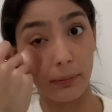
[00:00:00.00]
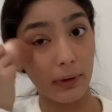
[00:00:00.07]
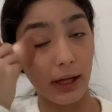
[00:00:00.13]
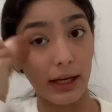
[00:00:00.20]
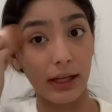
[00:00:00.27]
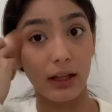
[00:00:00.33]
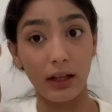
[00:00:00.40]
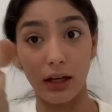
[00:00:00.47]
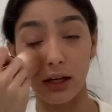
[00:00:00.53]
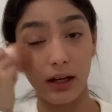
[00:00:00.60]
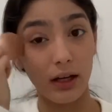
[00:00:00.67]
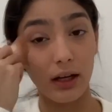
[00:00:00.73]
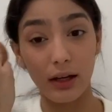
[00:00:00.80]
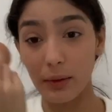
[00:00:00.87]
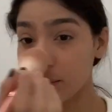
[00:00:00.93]
apply a
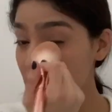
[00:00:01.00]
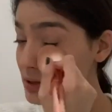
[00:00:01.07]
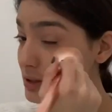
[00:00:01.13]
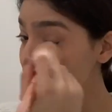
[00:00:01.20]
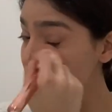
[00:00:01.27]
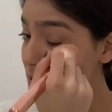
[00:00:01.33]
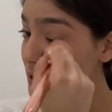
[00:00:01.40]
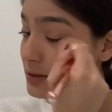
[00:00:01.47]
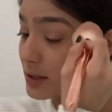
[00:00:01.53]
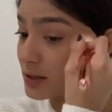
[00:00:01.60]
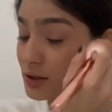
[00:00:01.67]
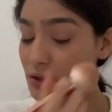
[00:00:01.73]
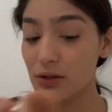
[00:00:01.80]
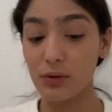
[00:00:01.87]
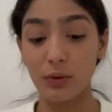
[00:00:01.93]
lot, but sometimes I
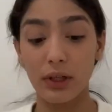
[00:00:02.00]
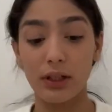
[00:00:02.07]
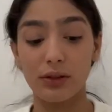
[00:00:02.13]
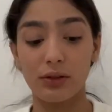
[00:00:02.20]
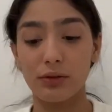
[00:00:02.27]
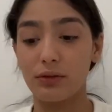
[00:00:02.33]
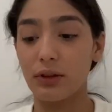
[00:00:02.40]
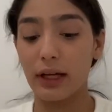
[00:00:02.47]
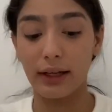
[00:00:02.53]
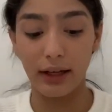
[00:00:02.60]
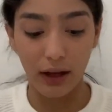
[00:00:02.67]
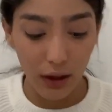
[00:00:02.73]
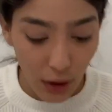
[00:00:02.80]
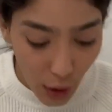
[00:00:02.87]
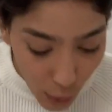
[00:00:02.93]
just wanted to do like
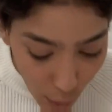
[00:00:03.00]
a